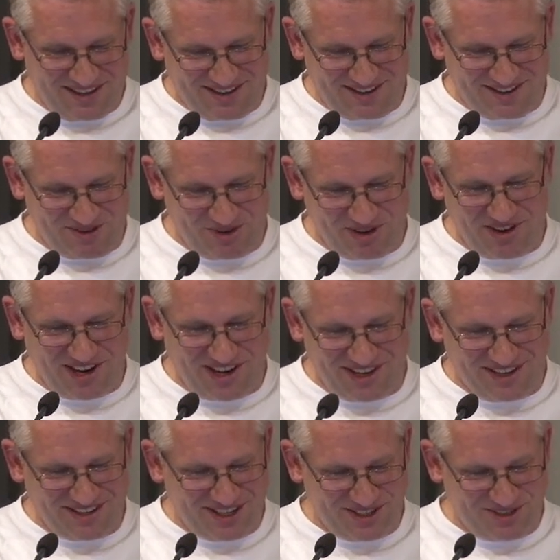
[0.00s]

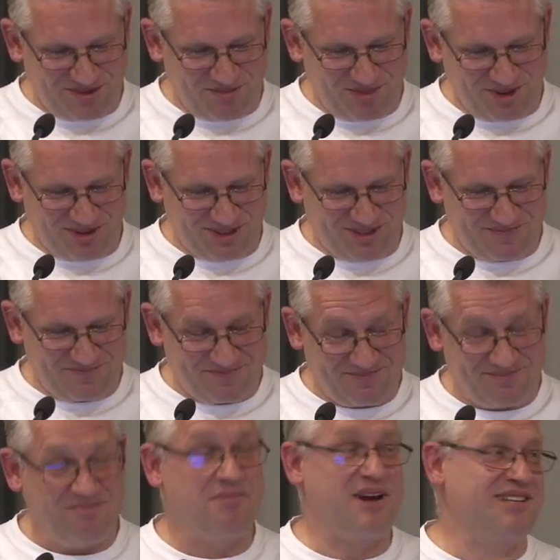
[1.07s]
regarding this computer.
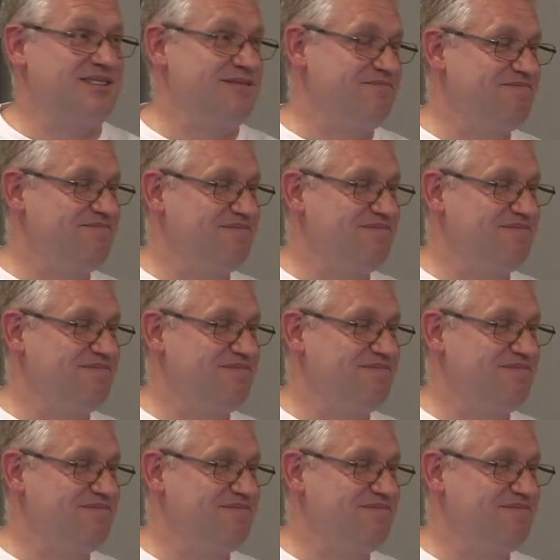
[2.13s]
But